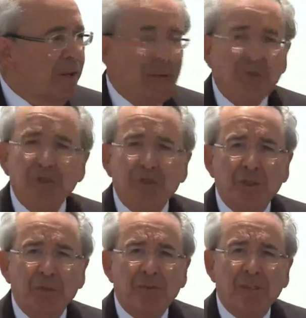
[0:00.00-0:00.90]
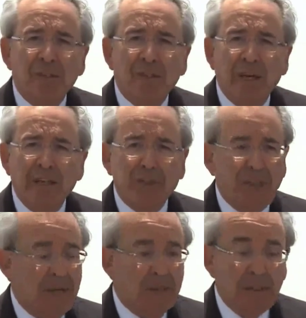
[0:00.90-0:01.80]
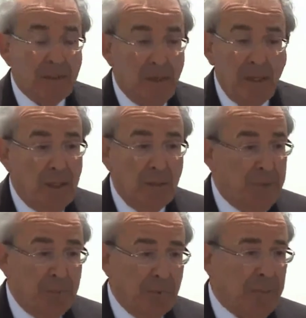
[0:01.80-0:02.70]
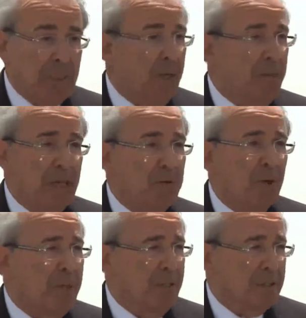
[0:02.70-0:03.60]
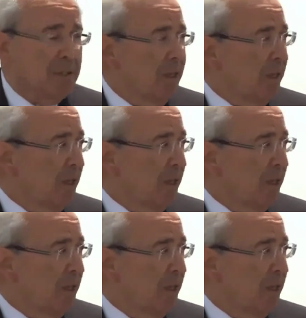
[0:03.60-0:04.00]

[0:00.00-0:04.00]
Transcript: and just use it and channel it, and people become like robots.